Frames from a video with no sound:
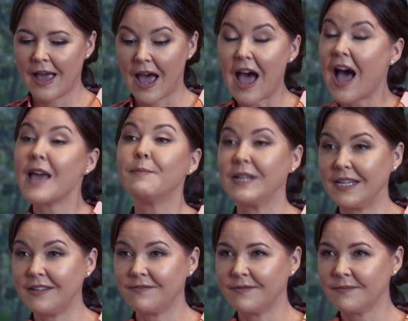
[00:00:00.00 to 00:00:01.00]
I
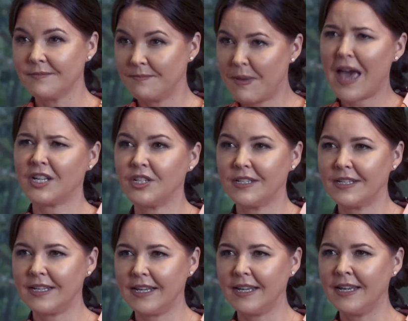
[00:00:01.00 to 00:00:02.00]
believe
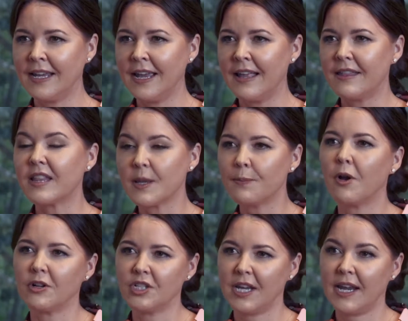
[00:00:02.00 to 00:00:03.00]
passionately that the
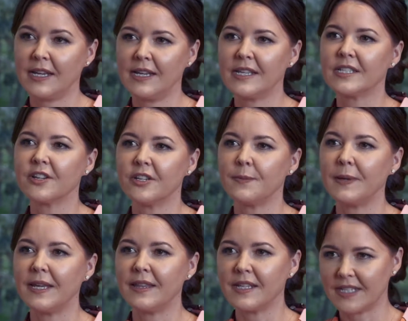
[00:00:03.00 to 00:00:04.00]
blockchain is going to
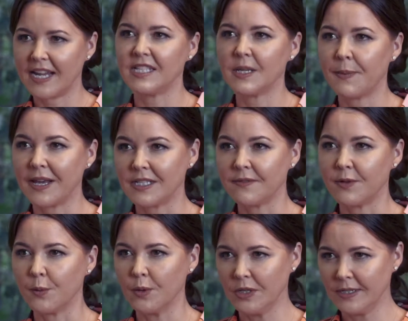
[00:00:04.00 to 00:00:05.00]
be the database of
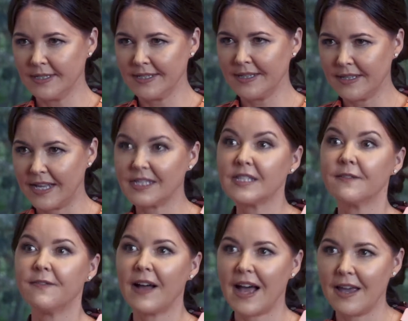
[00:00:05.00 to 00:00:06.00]
the world that
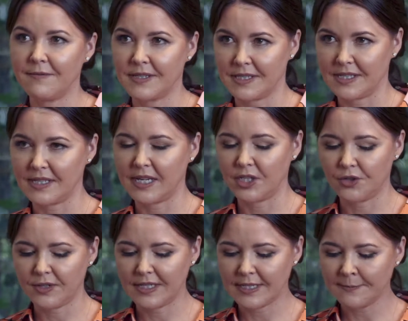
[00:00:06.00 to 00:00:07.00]
survives the
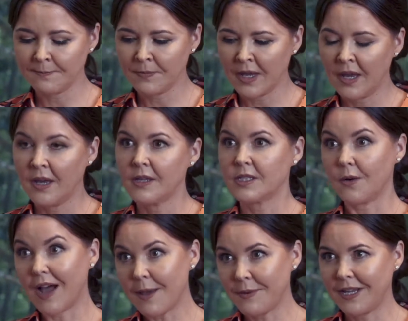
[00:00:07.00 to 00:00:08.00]
centuries. So
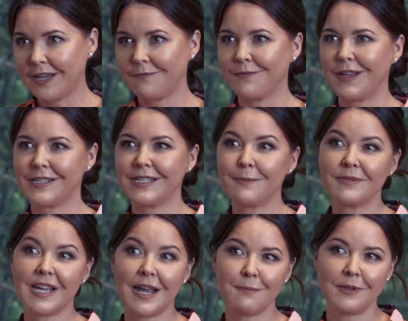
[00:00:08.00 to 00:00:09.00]
I believe that
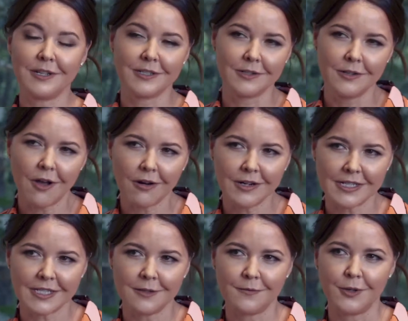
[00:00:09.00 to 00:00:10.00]
sometime in the long
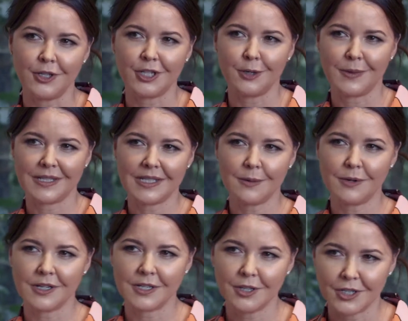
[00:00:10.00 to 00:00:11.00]
distant future, when
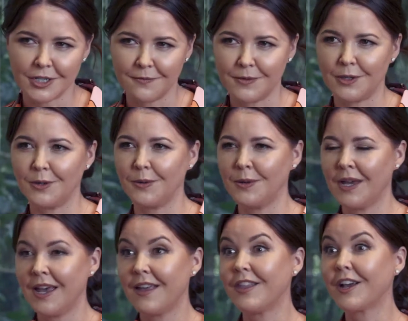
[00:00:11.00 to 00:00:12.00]
someone is searching for you,
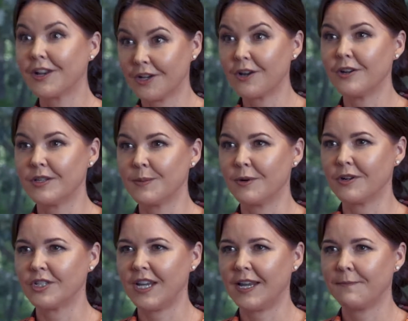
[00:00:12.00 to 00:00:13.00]
they're going to go to the
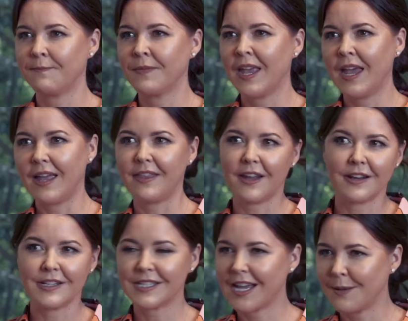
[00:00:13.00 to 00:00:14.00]
blockchain and they're
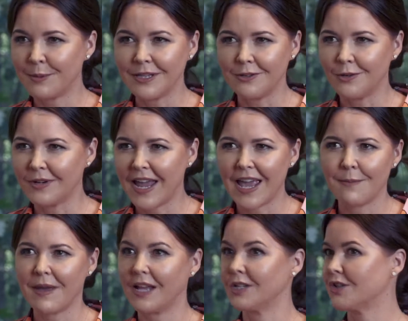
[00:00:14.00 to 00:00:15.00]
going to type in your
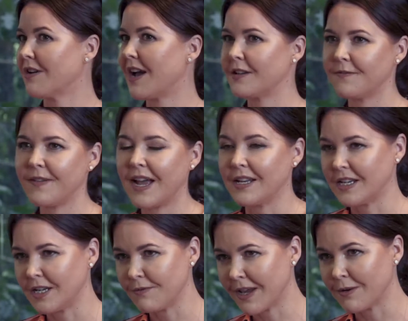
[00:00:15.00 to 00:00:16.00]
name and try to find
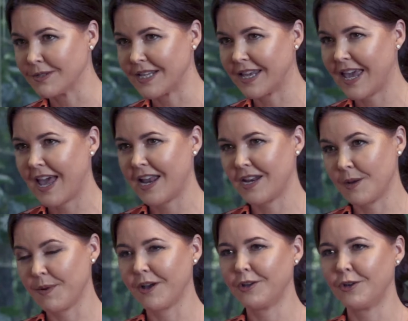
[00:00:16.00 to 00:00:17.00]
any records they can
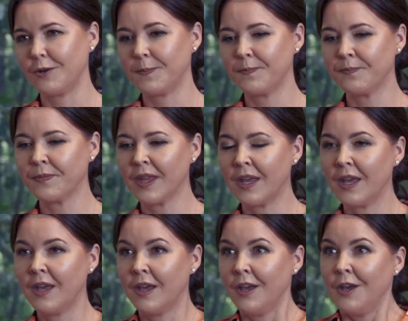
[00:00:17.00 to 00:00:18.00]
about you.
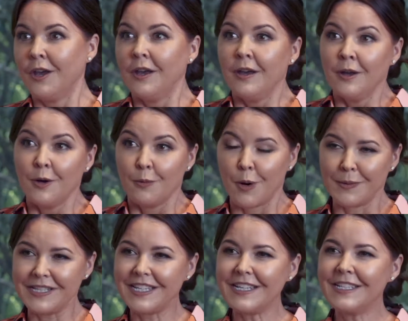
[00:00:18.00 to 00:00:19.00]
What
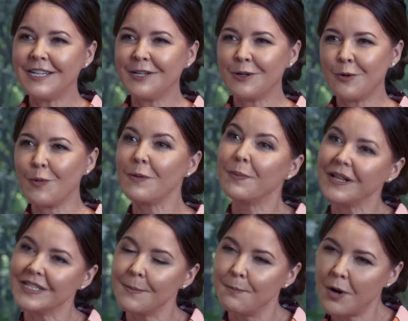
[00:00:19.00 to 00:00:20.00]
we did, we
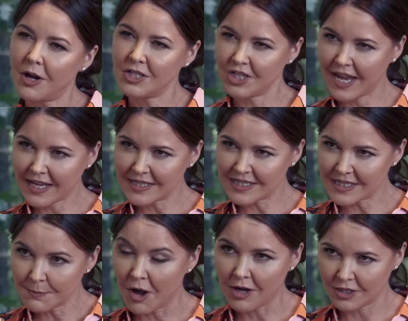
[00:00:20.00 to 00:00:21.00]
built a blockchain
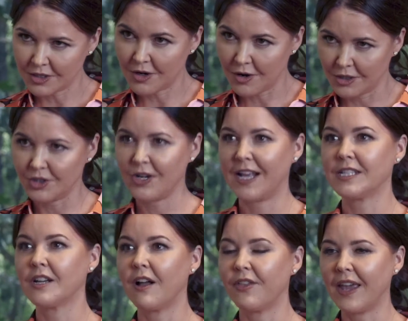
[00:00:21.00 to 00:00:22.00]
smart
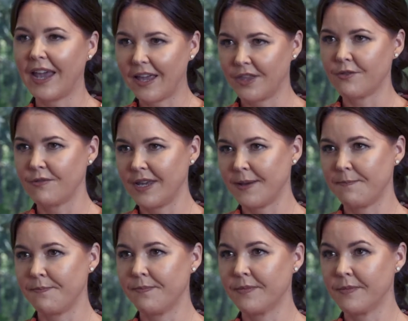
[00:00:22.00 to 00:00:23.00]
contract on the
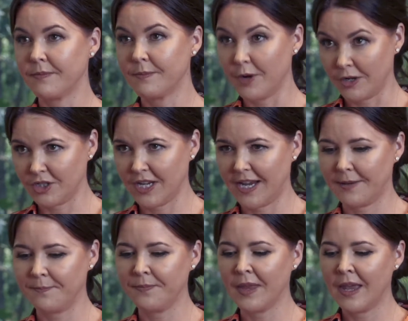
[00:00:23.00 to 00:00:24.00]
Ethereum
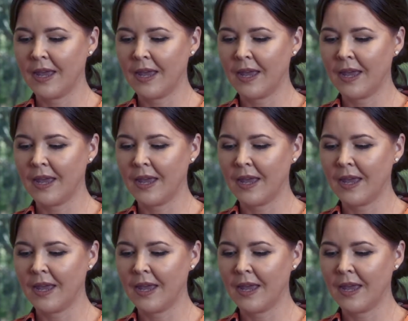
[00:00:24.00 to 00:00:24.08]
blockchain.